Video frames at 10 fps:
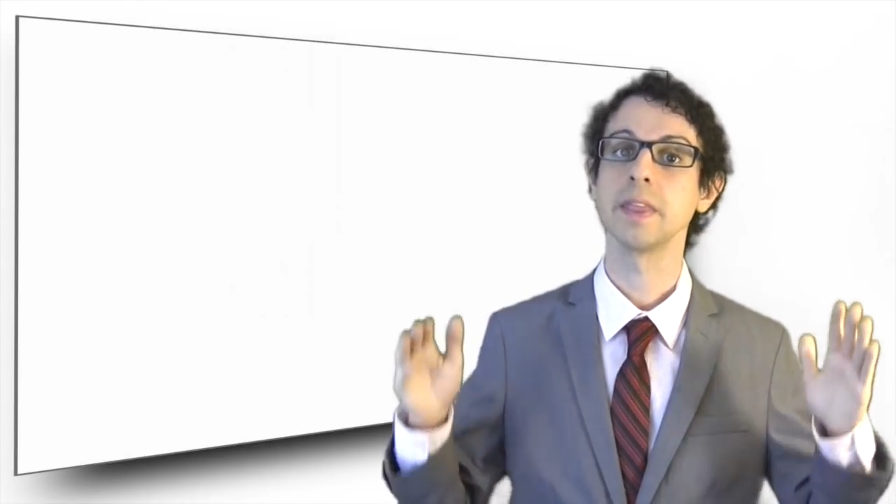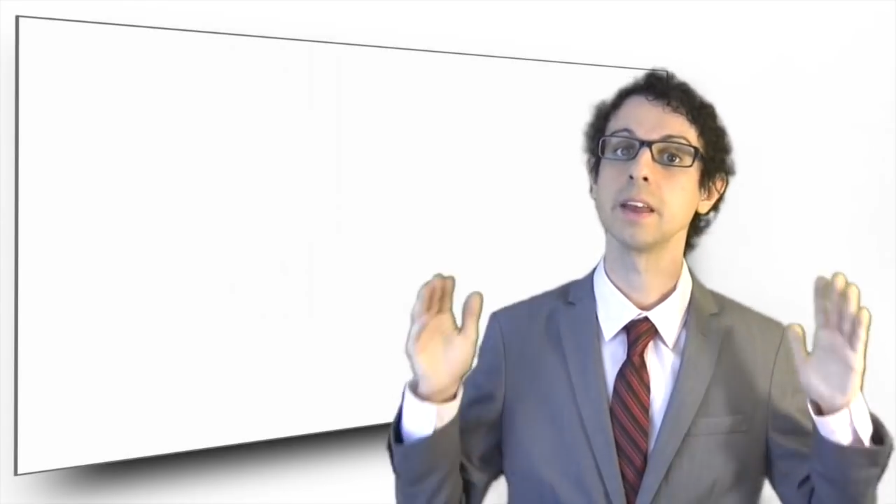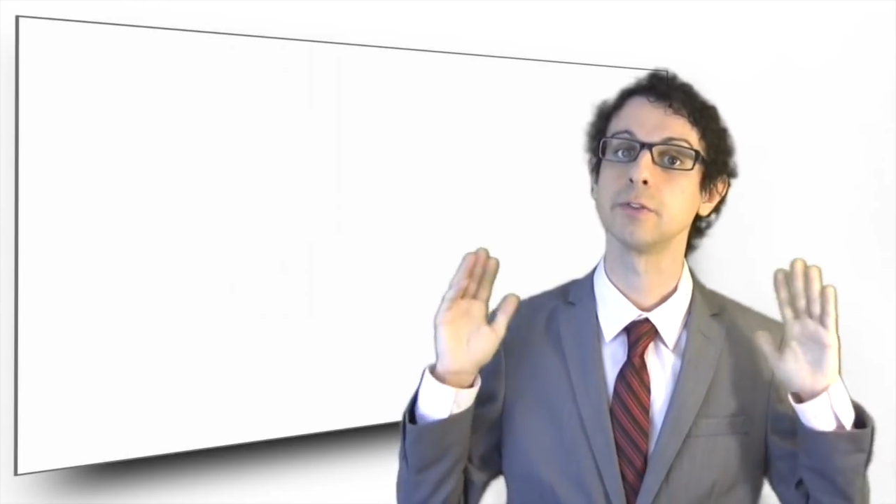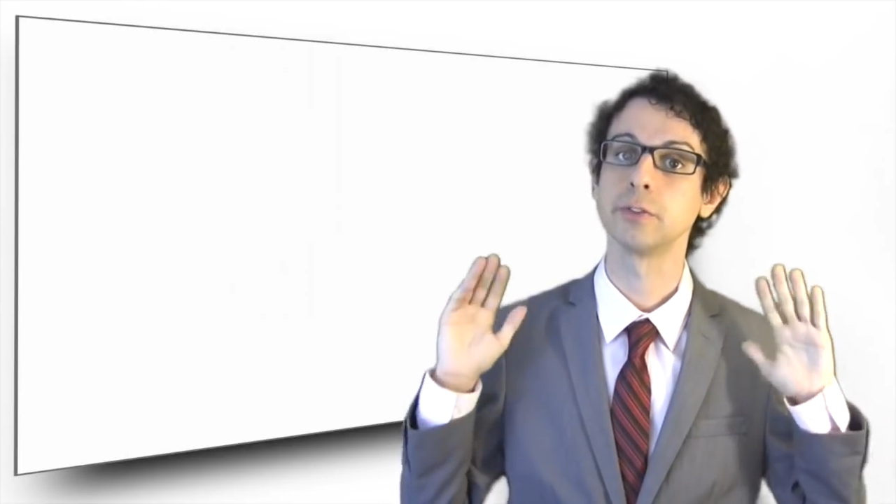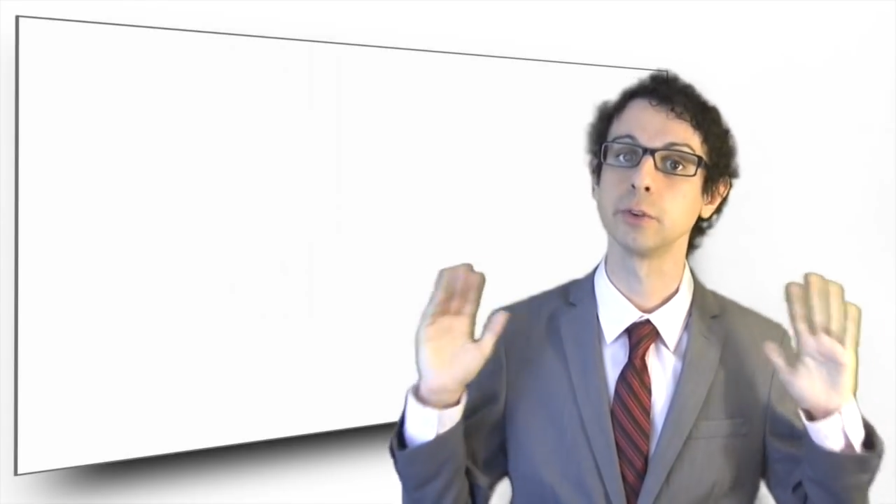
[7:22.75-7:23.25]

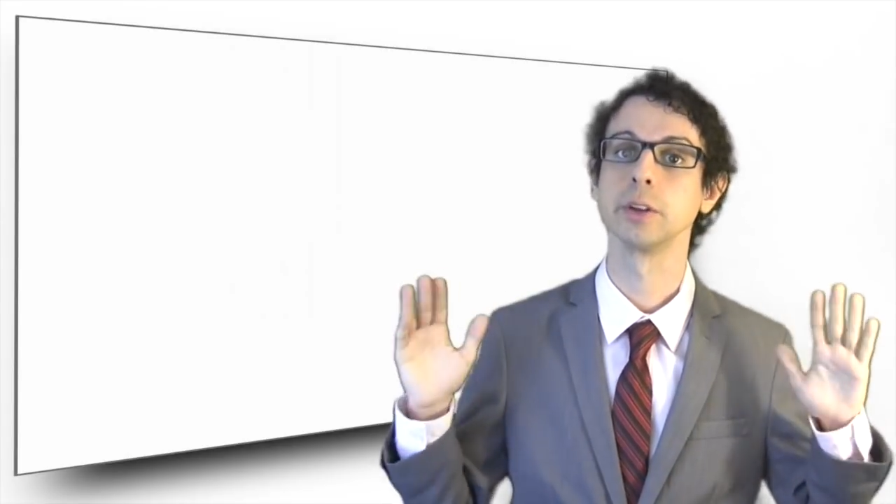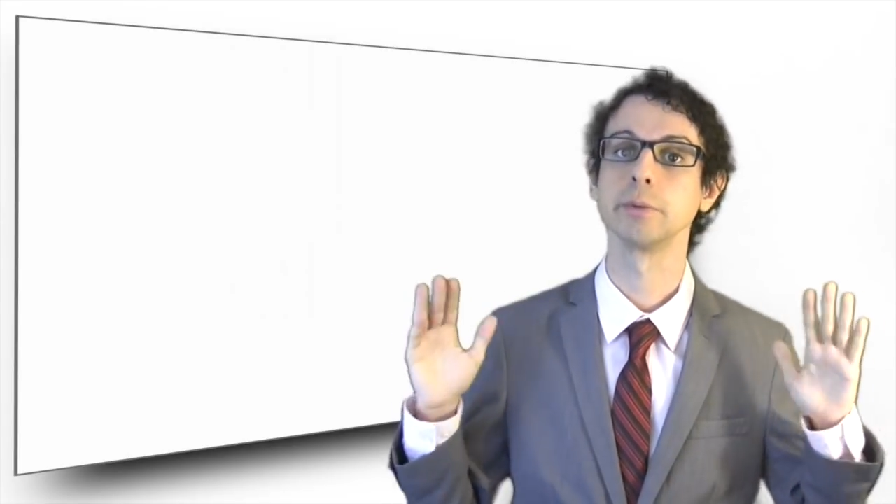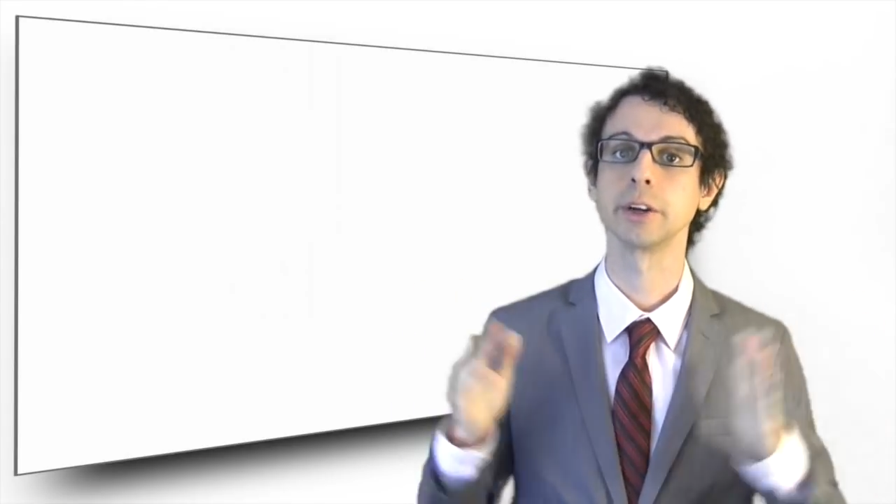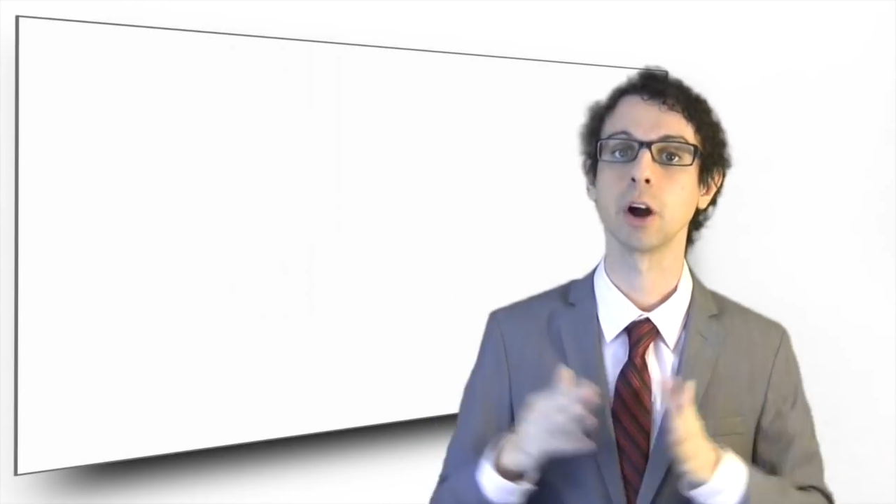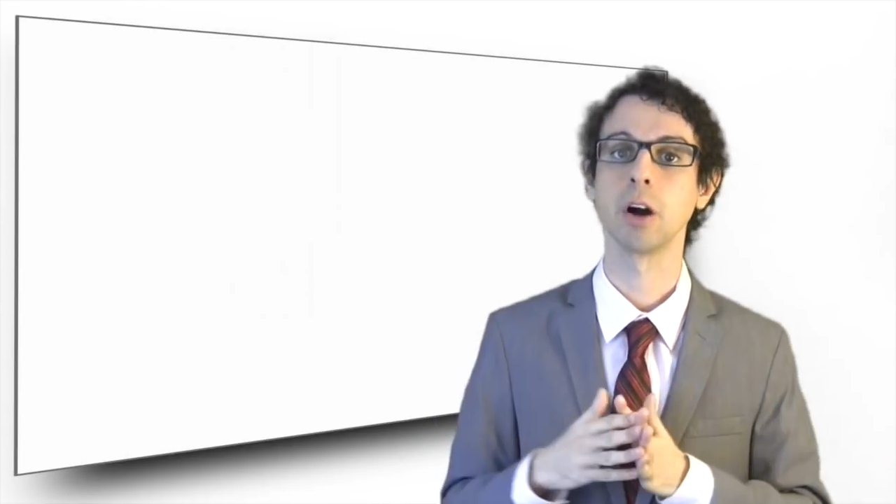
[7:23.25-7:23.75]
they fully
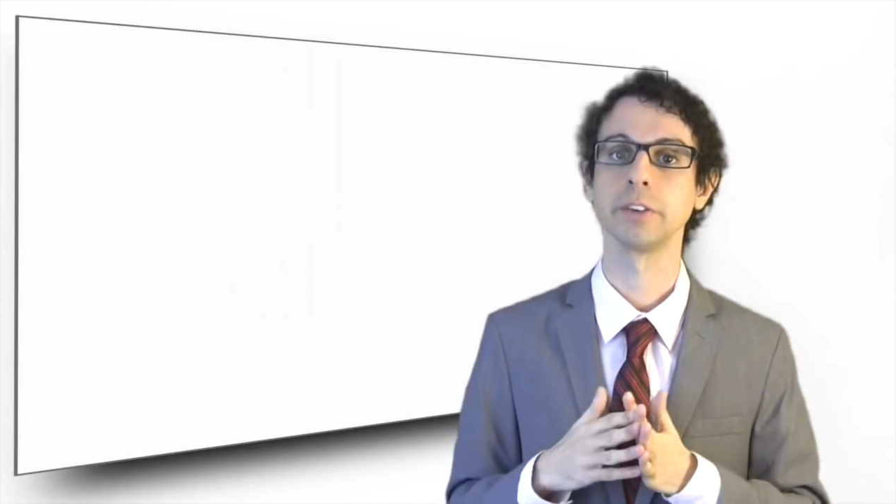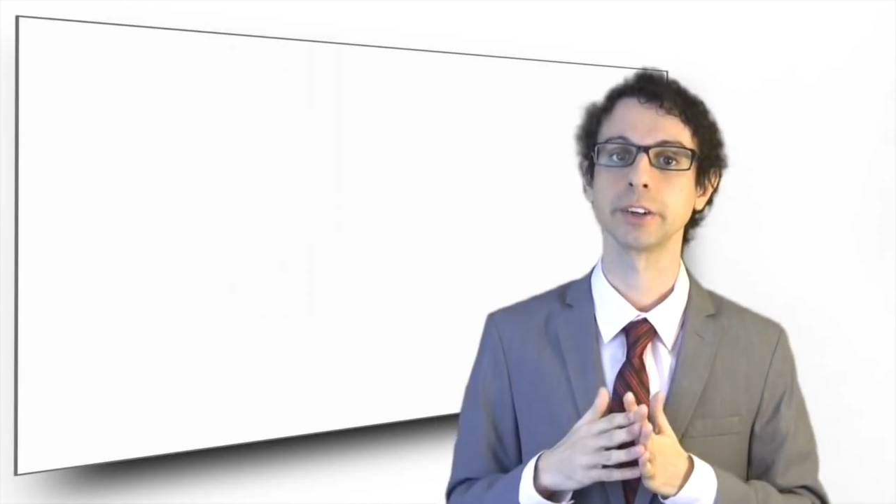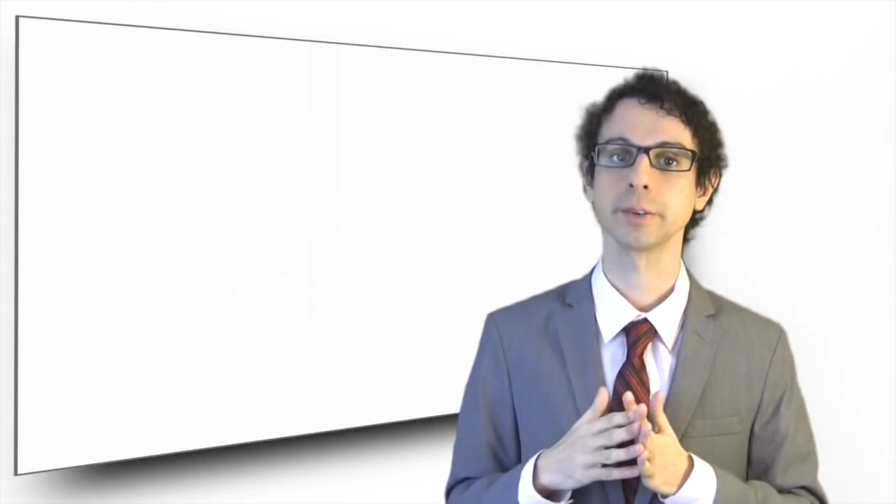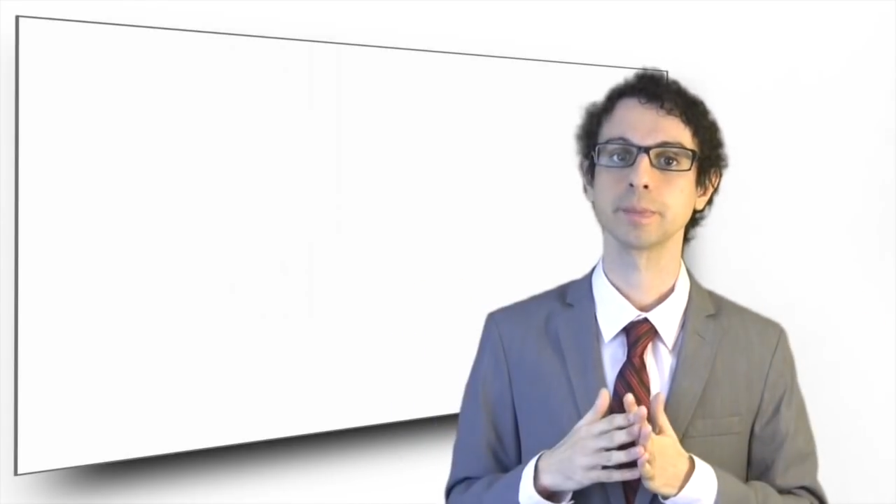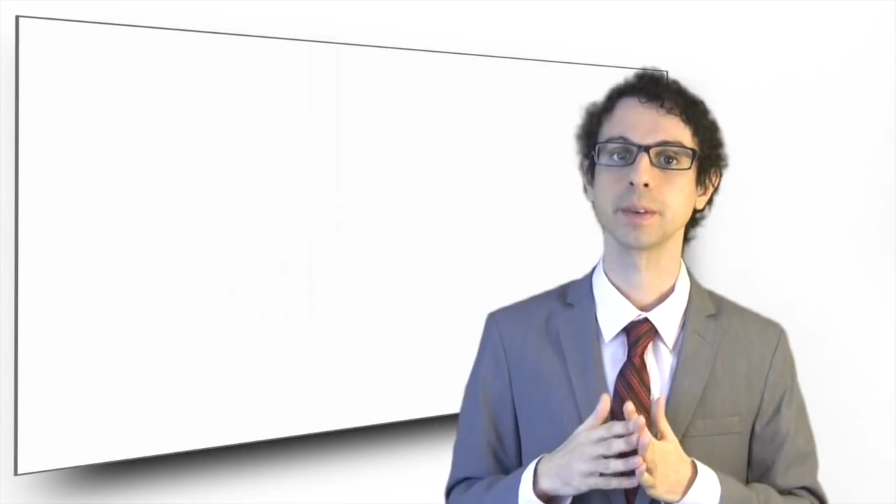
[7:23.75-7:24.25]
recovered.